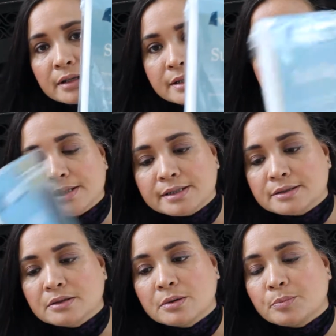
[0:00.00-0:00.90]
This is
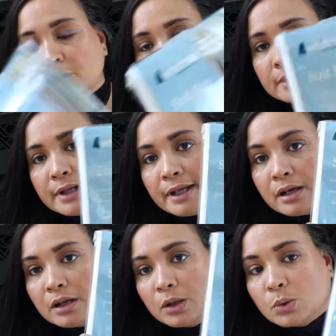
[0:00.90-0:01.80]
to put
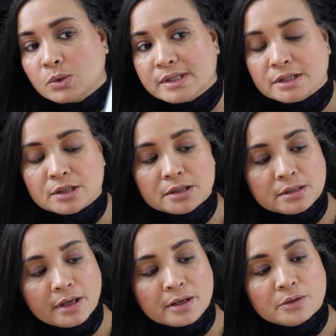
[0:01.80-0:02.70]
like clothes that
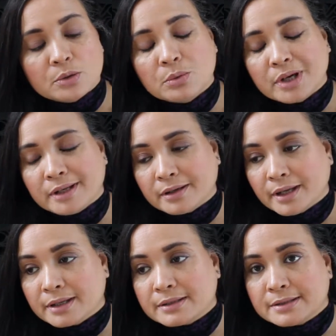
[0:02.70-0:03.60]
I don't want to
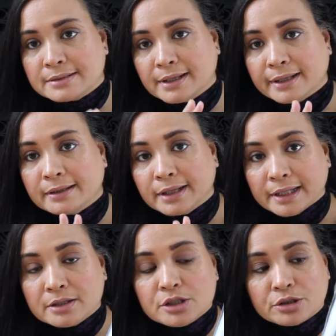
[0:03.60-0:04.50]
get like
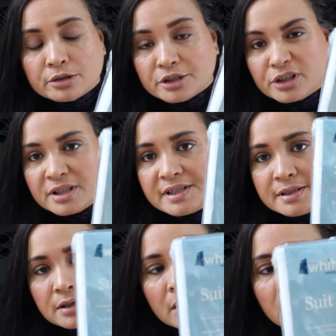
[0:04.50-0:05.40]
lint or
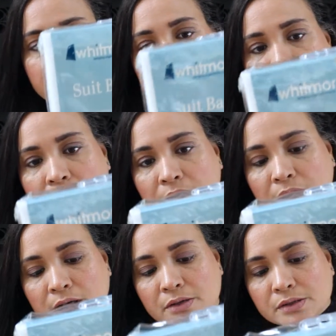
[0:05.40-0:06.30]
dust on.
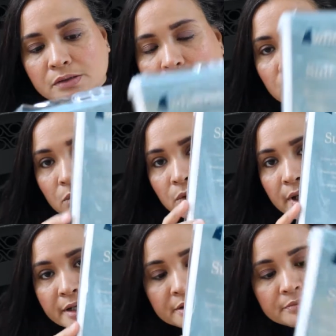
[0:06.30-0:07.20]
So
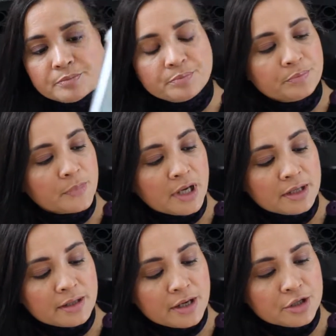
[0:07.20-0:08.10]
I
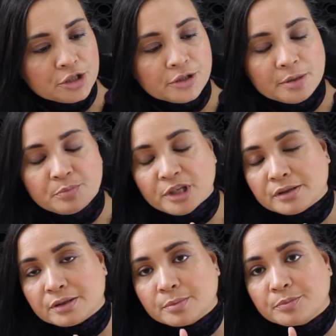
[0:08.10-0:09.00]
actually
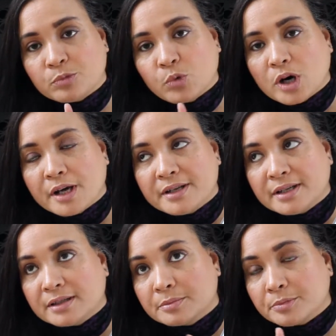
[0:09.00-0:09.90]
picked up one
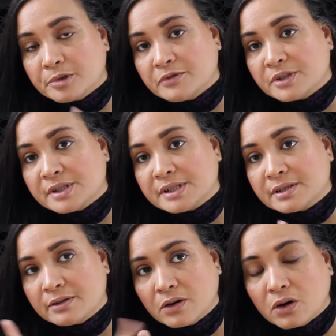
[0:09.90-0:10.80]
in a previous
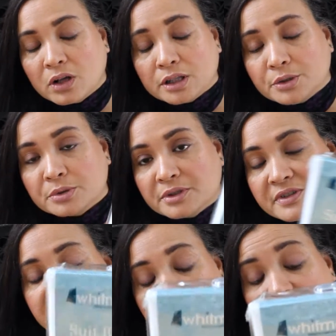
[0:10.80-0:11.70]
haul, you would have
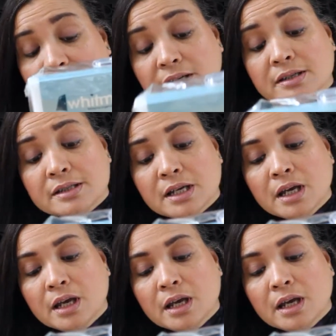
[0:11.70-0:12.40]
seen it.